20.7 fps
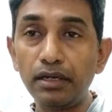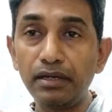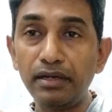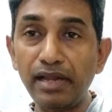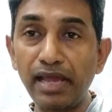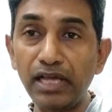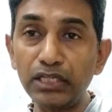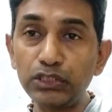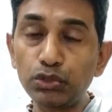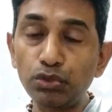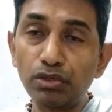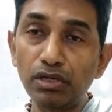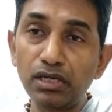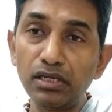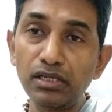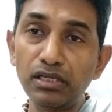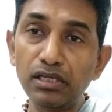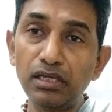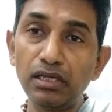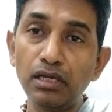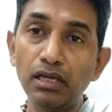
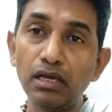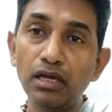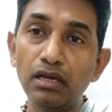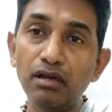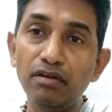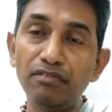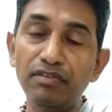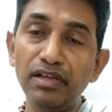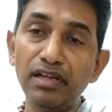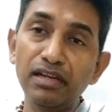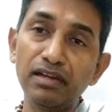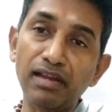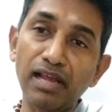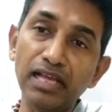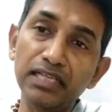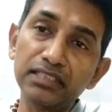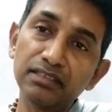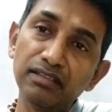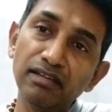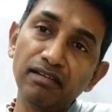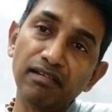naturally very
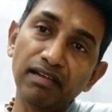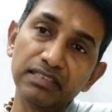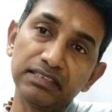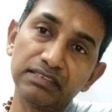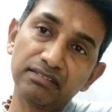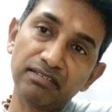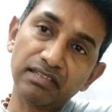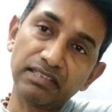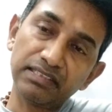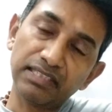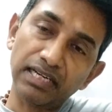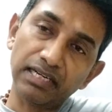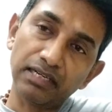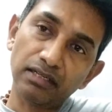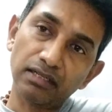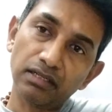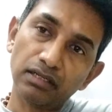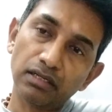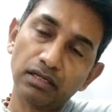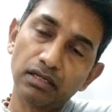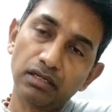nicely restricted
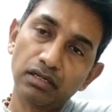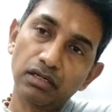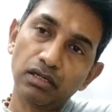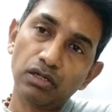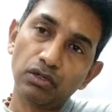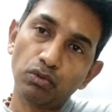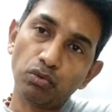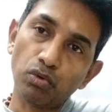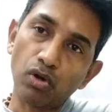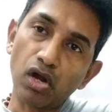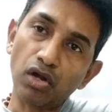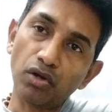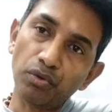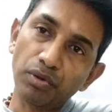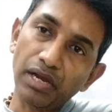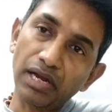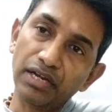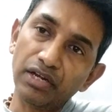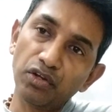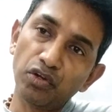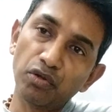to not to
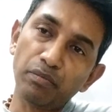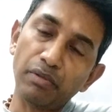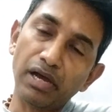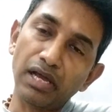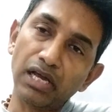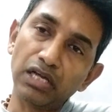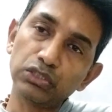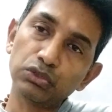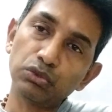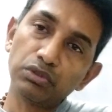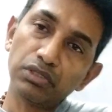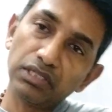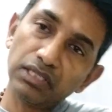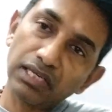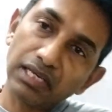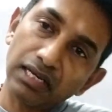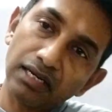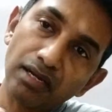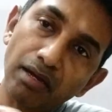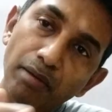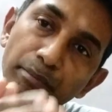get into Maya, so that they
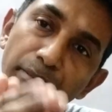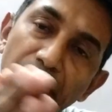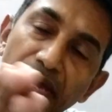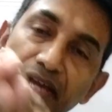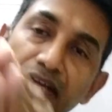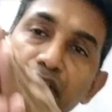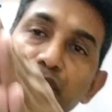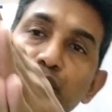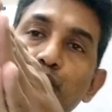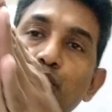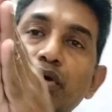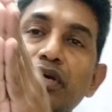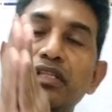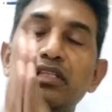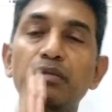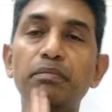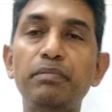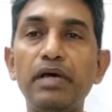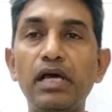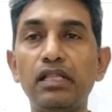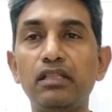can come back and join
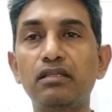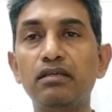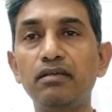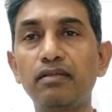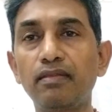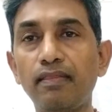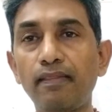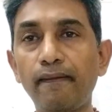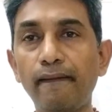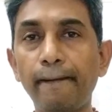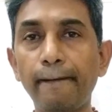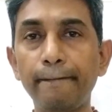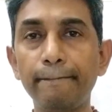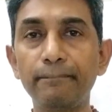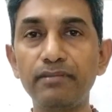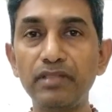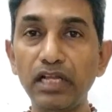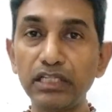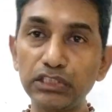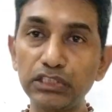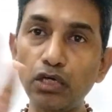the path.
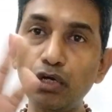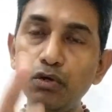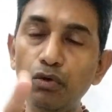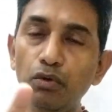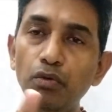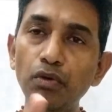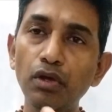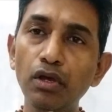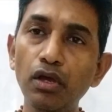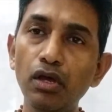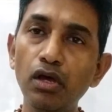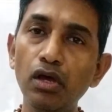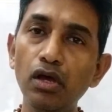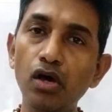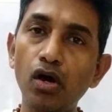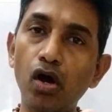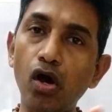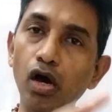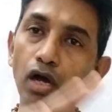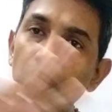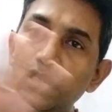That's how
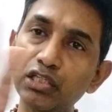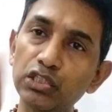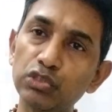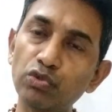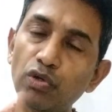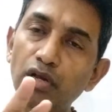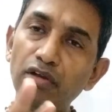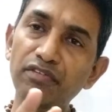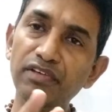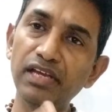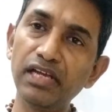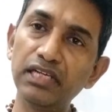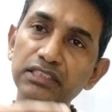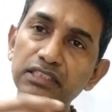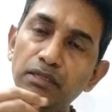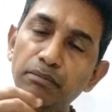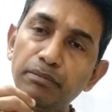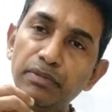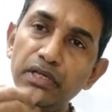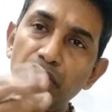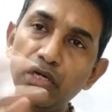all the 12 years
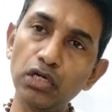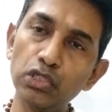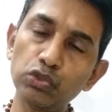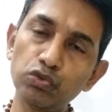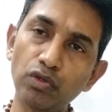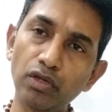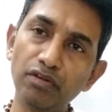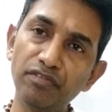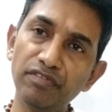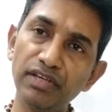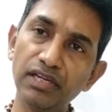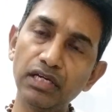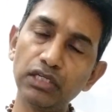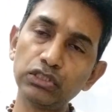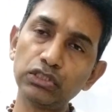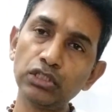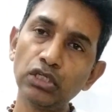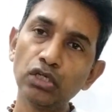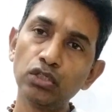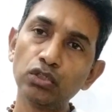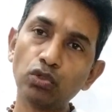and beyond 12
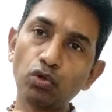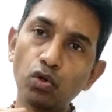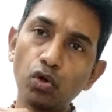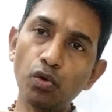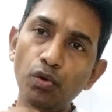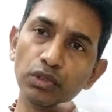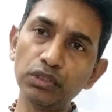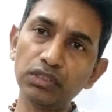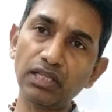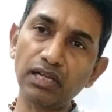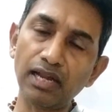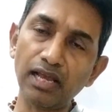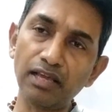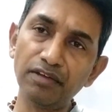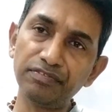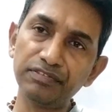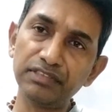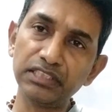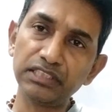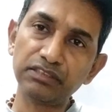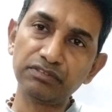years, throughout the
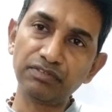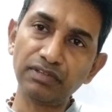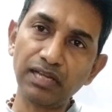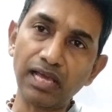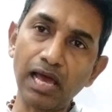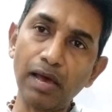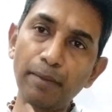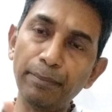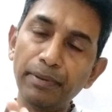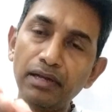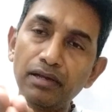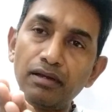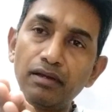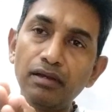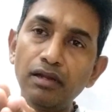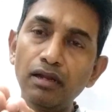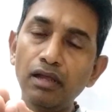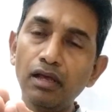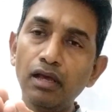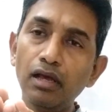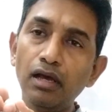life, this will happen